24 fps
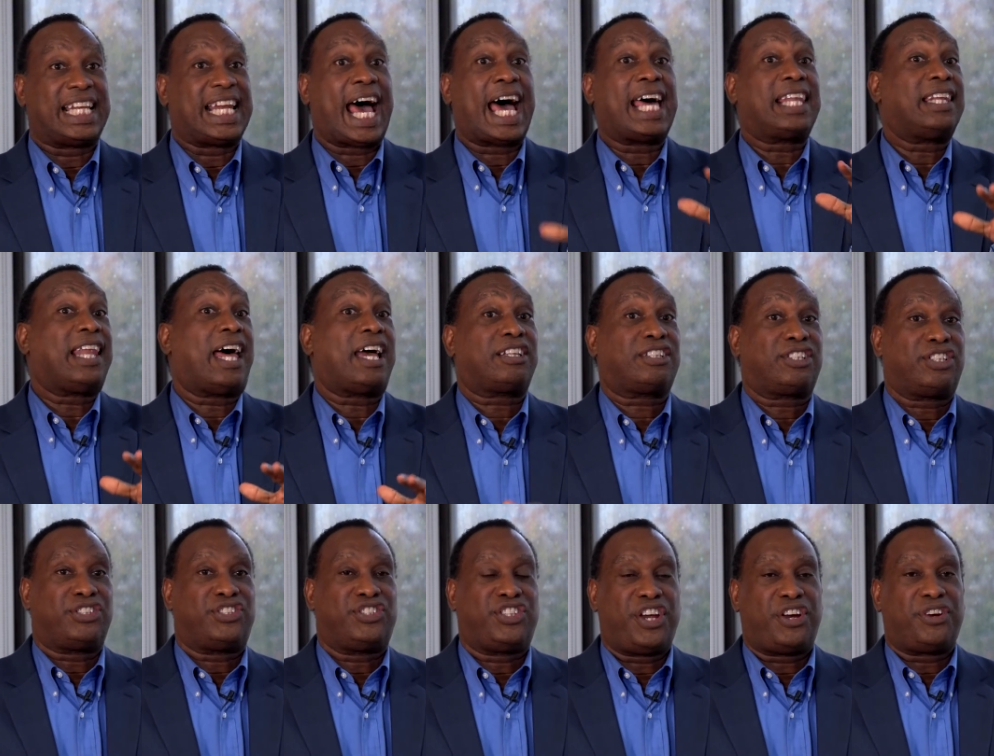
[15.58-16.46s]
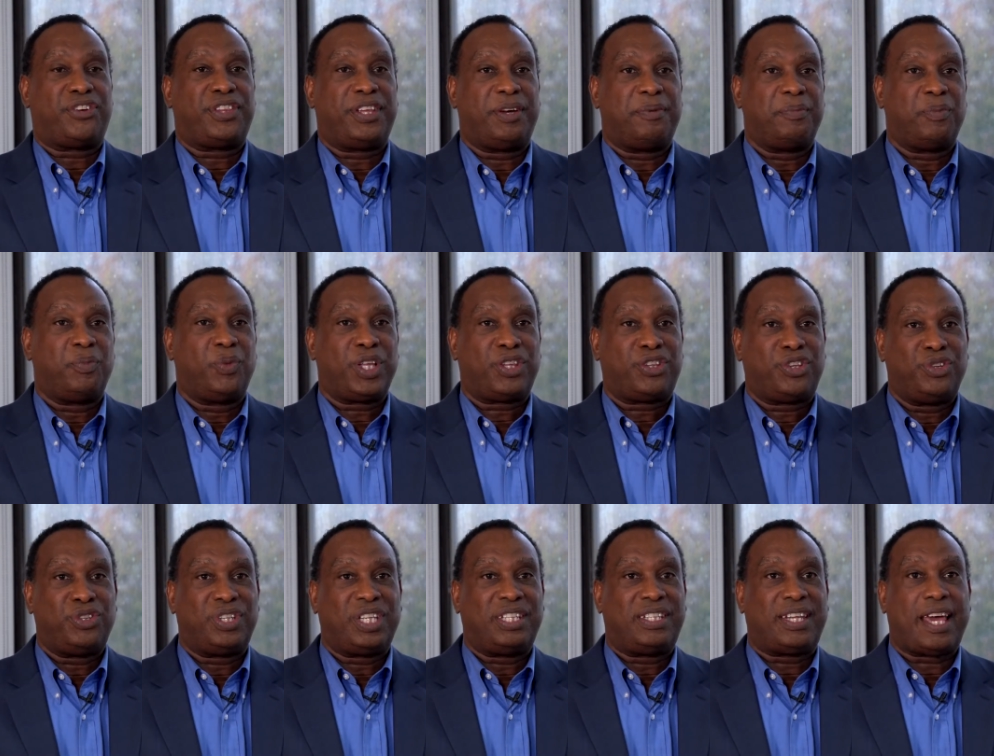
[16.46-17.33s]
and I'd like to share them with
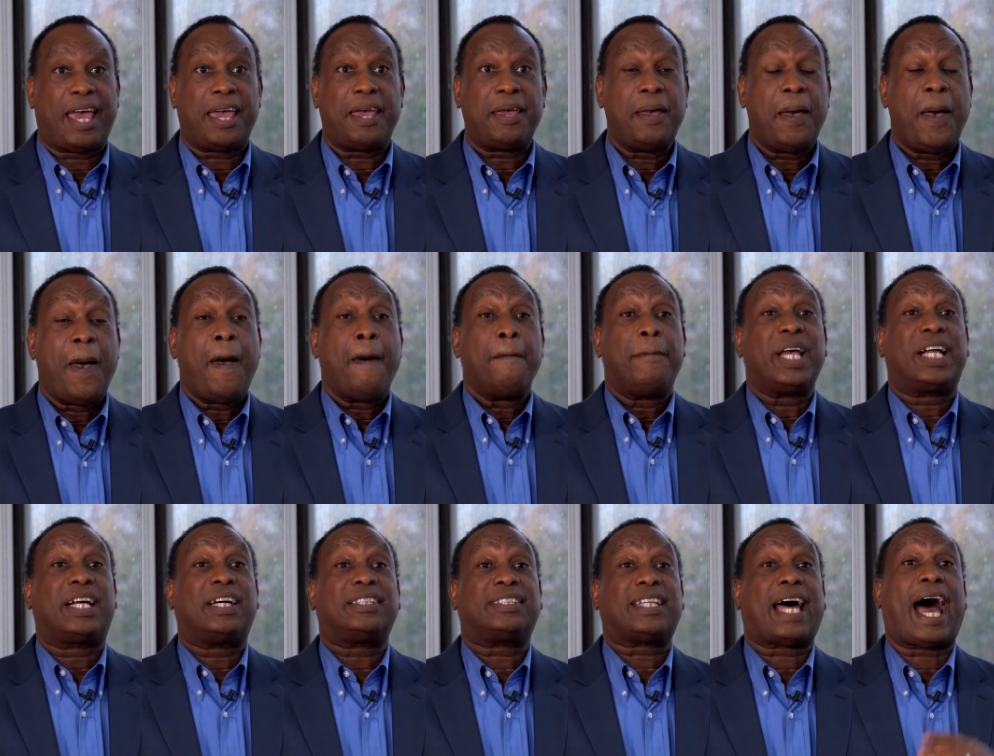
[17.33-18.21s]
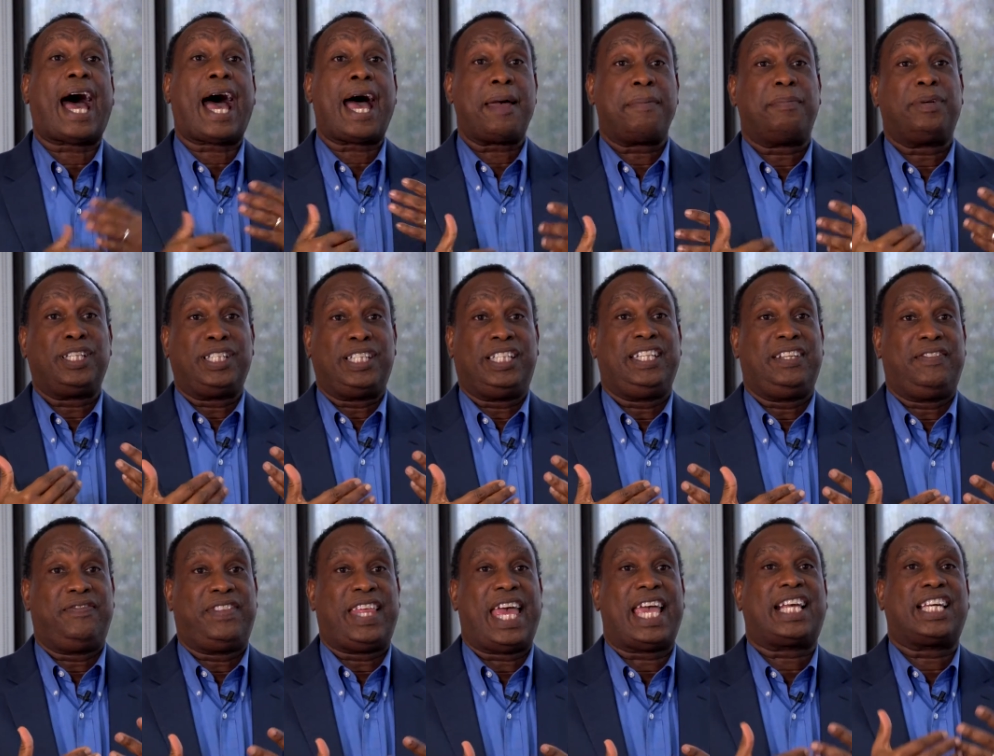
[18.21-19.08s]
you today because I
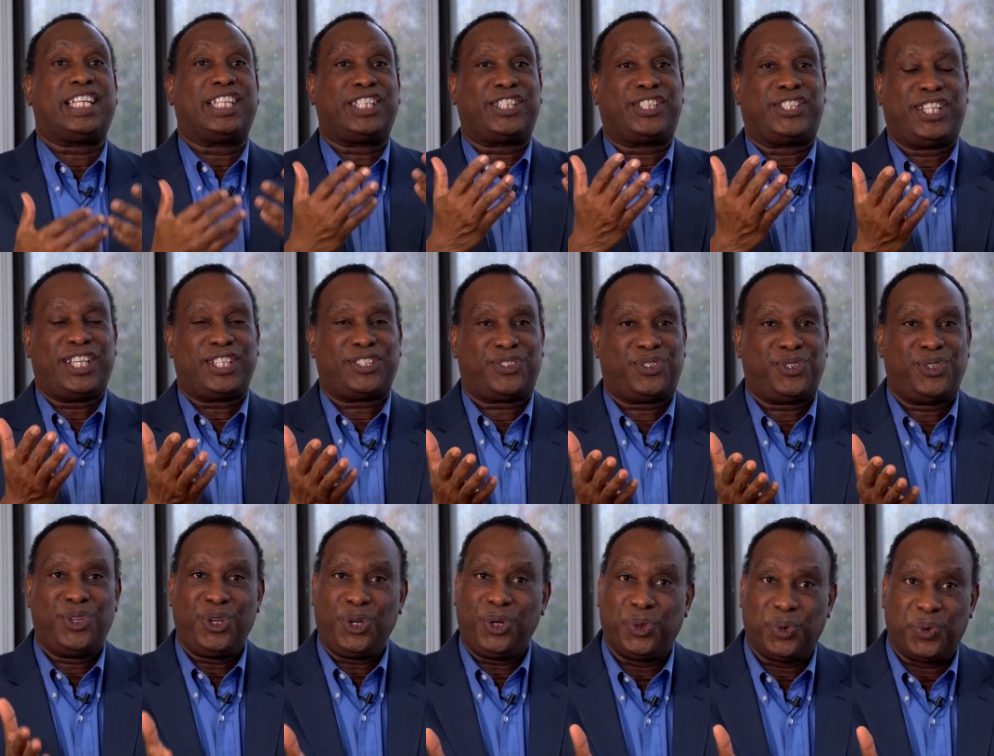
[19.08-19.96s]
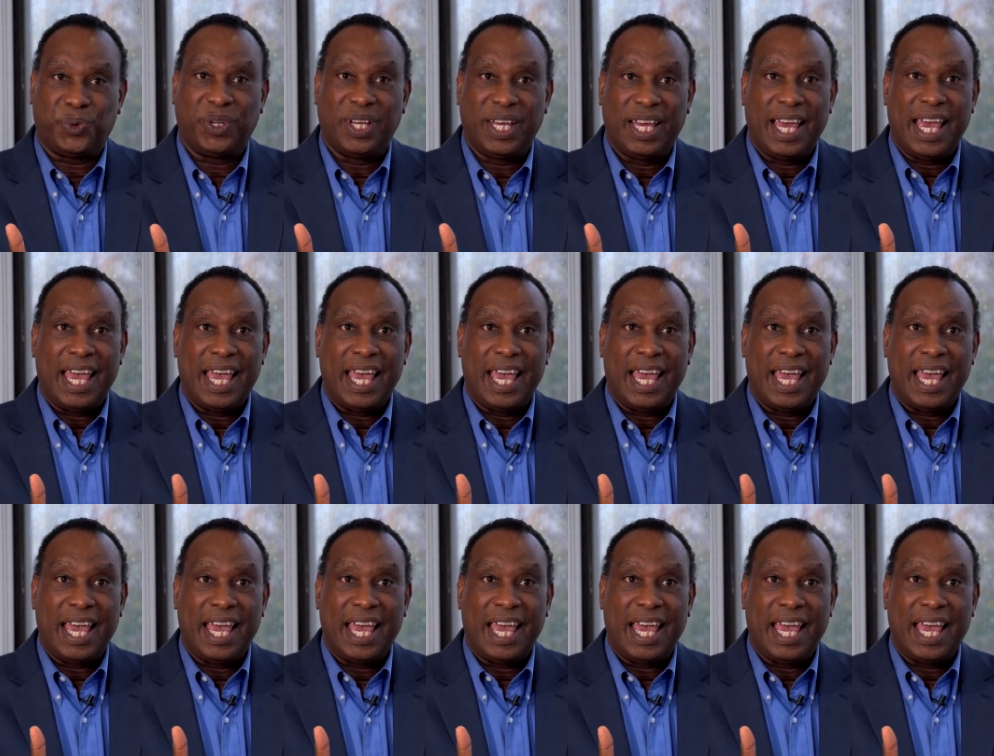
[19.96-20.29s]
believe they can assist you